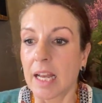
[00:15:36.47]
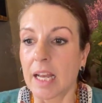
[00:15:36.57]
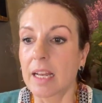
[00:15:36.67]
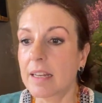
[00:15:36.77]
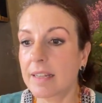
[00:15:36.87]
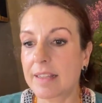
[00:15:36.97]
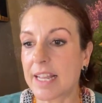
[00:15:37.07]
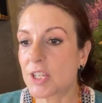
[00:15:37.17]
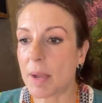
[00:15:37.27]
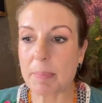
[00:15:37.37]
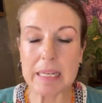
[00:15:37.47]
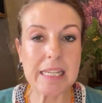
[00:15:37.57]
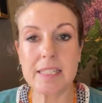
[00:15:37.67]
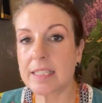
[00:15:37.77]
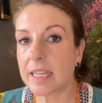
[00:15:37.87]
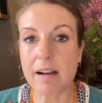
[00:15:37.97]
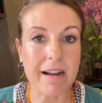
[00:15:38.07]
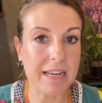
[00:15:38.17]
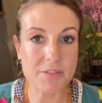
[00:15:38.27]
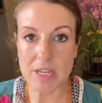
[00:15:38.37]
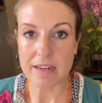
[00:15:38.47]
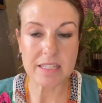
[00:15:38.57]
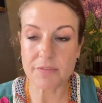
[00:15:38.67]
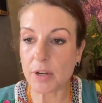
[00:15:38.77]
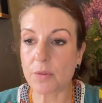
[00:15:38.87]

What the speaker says: that Japanesey kind of scientific